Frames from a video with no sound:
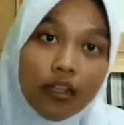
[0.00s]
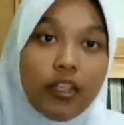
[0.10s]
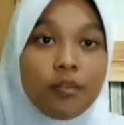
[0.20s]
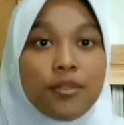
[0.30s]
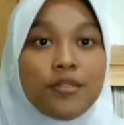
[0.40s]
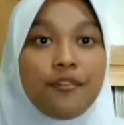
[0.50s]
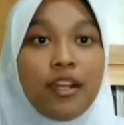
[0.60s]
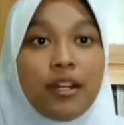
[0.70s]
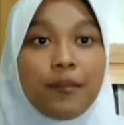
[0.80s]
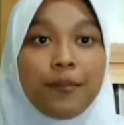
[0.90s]
Earth
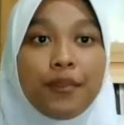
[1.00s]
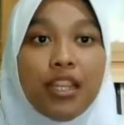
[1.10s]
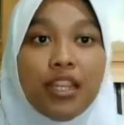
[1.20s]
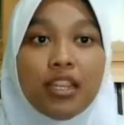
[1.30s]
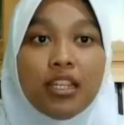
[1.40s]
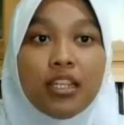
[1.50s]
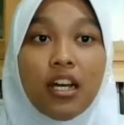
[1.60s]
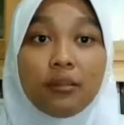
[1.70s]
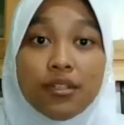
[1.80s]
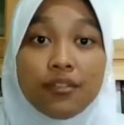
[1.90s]
atmosphere. In
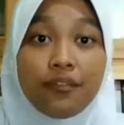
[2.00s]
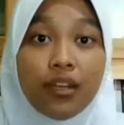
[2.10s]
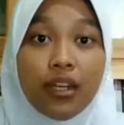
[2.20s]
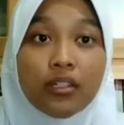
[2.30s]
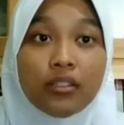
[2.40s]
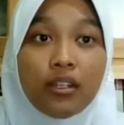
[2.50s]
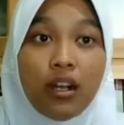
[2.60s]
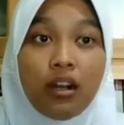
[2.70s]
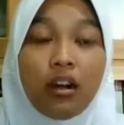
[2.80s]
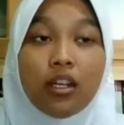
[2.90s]
the atmosphere,
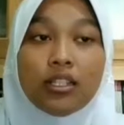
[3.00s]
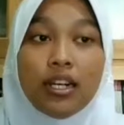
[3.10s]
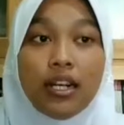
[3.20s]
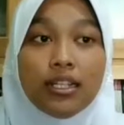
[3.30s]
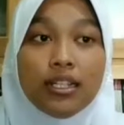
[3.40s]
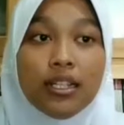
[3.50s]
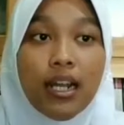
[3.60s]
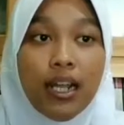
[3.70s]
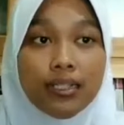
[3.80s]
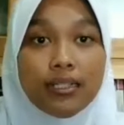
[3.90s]
there are other
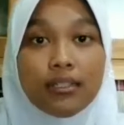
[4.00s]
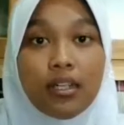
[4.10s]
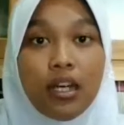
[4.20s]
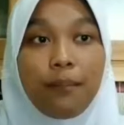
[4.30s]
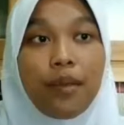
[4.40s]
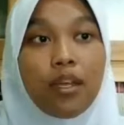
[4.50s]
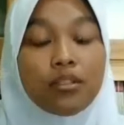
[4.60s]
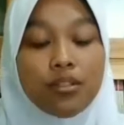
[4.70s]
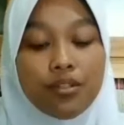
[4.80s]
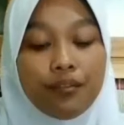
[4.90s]
layers:
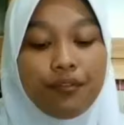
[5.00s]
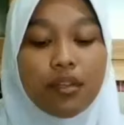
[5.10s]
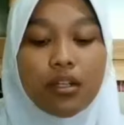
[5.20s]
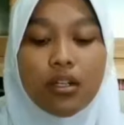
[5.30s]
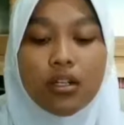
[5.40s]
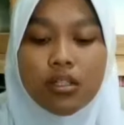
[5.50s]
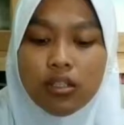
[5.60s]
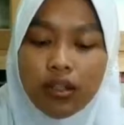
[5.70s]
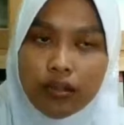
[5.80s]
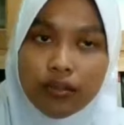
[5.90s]
exosphere,
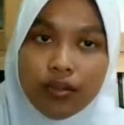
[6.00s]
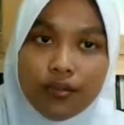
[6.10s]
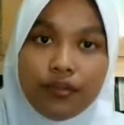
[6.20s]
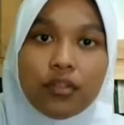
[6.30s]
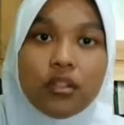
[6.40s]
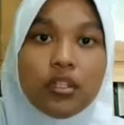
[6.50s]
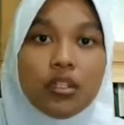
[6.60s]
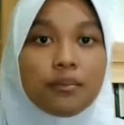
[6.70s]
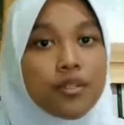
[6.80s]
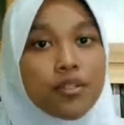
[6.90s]

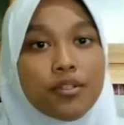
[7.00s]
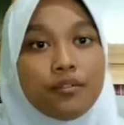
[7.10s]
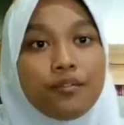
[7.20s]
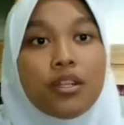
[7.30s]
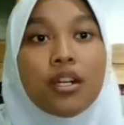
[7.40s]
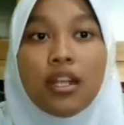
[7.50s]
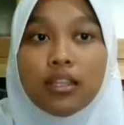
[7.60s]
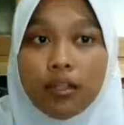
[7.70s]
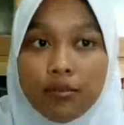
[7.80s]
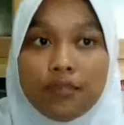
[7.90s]
stratosphere, mesosphere,
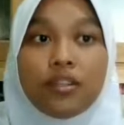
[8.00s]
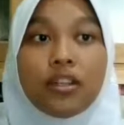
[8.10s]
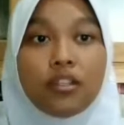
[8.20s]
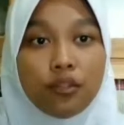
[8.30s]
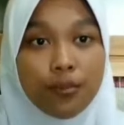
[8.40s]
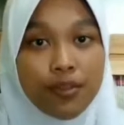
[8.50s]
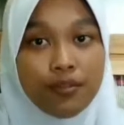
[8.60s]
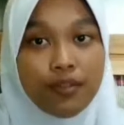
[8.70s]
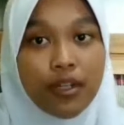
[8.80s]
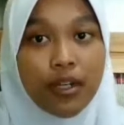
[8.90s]
thermosphere, and
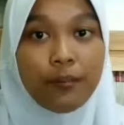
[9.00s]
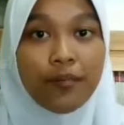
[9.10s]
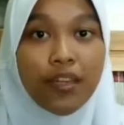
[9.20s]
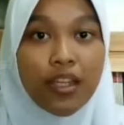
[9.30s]
troposphere.